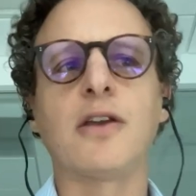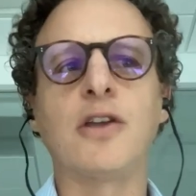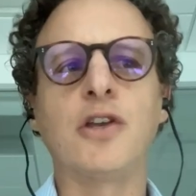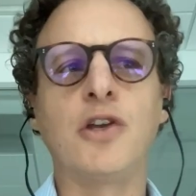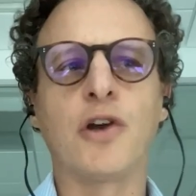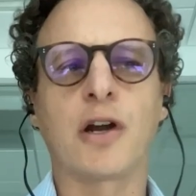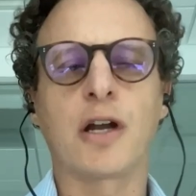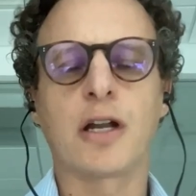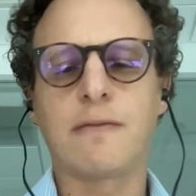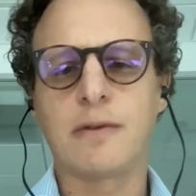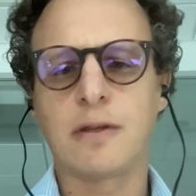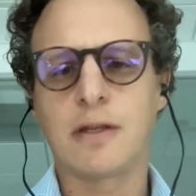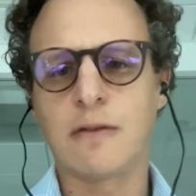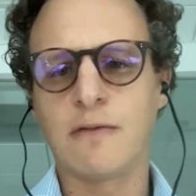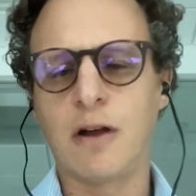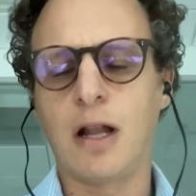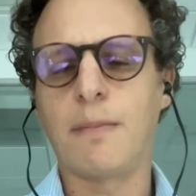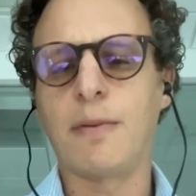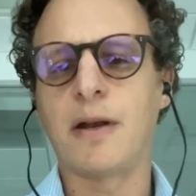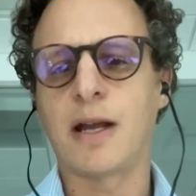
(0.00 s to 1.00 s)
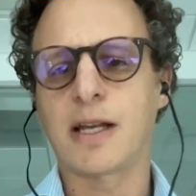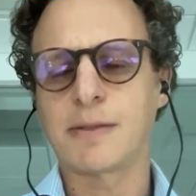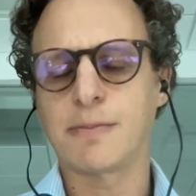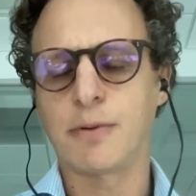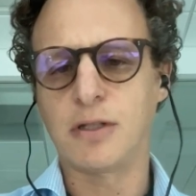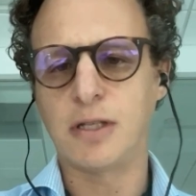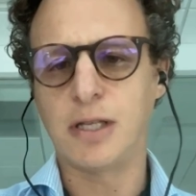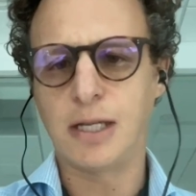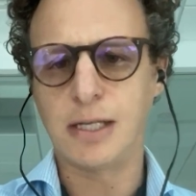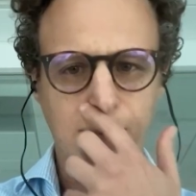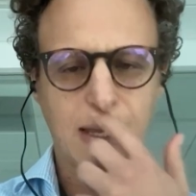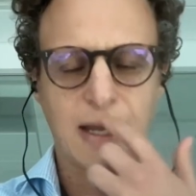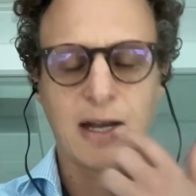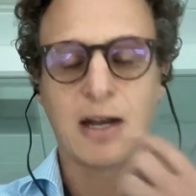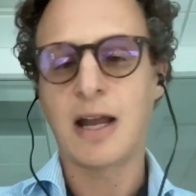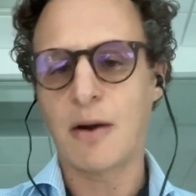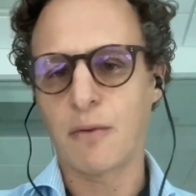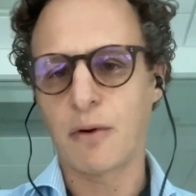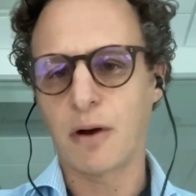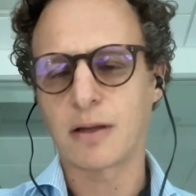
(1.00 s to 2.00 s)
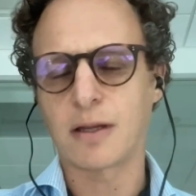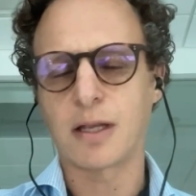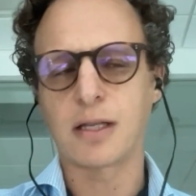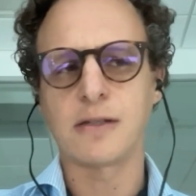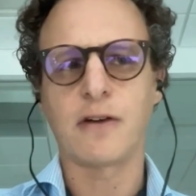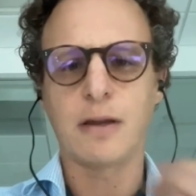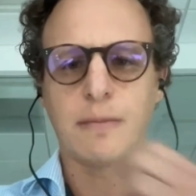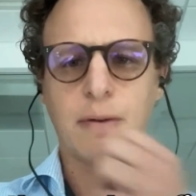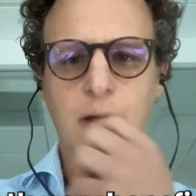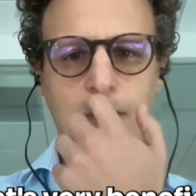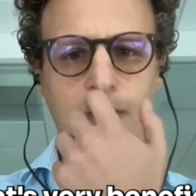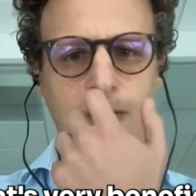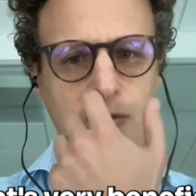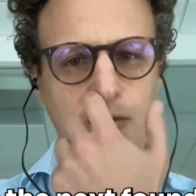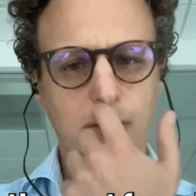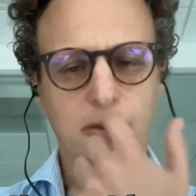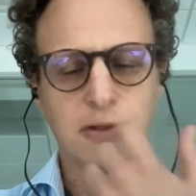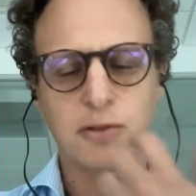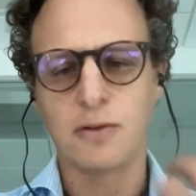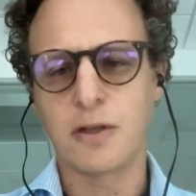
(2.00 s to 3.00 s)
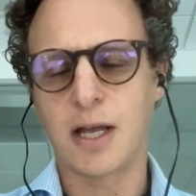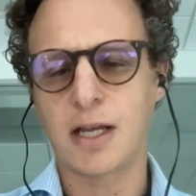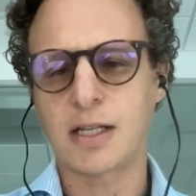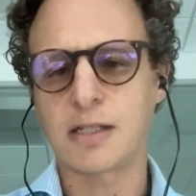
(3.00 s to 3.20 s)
you're going to develop an expertise and a network that's very beneficial to the next